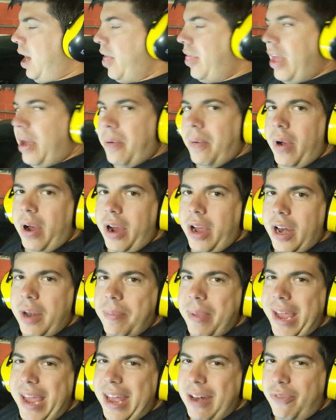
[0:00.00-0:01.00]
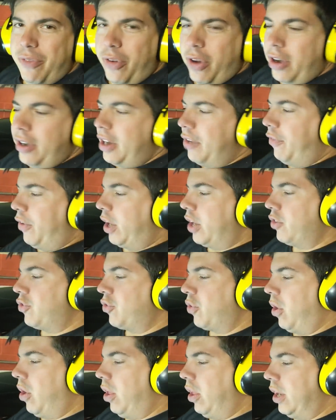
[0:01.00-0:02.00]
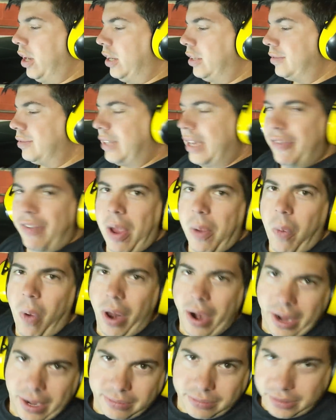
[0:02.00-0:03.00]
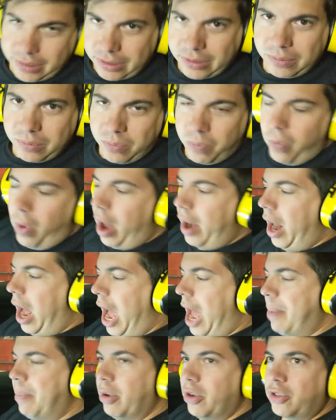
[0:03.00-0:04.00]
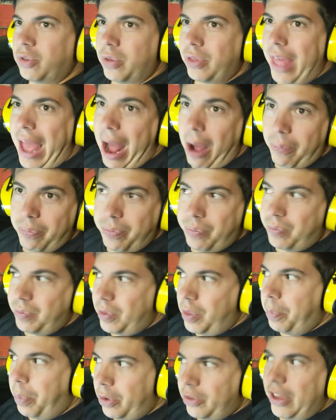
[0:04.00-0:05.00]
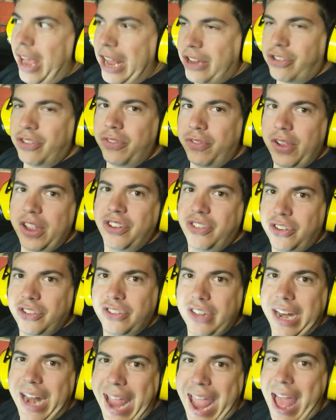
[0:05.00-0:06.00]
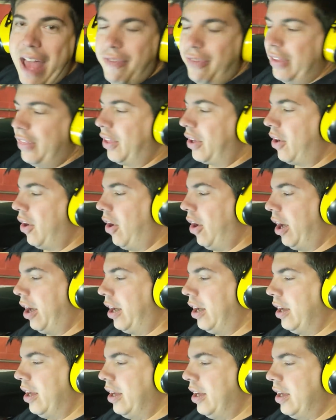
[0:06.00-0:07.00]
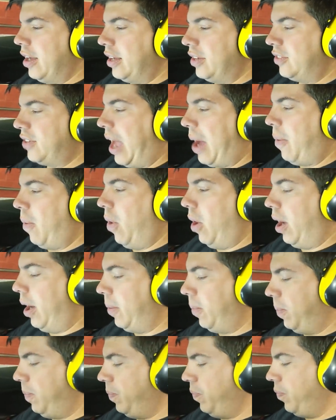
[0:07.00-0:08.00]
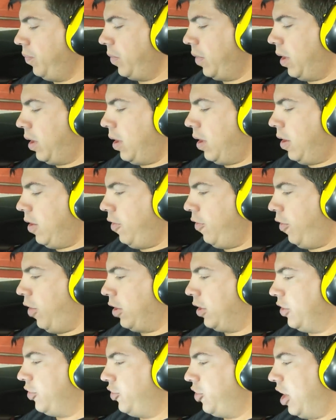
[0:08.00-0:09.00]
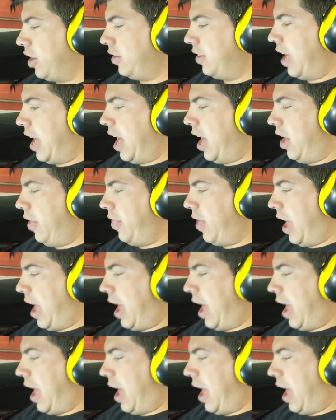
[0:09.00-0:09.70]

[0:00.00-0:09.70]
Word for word: I think we're going to be in for a different stroller if I want to run high boost without protection features that I have in this car. That one, we're going to shut down.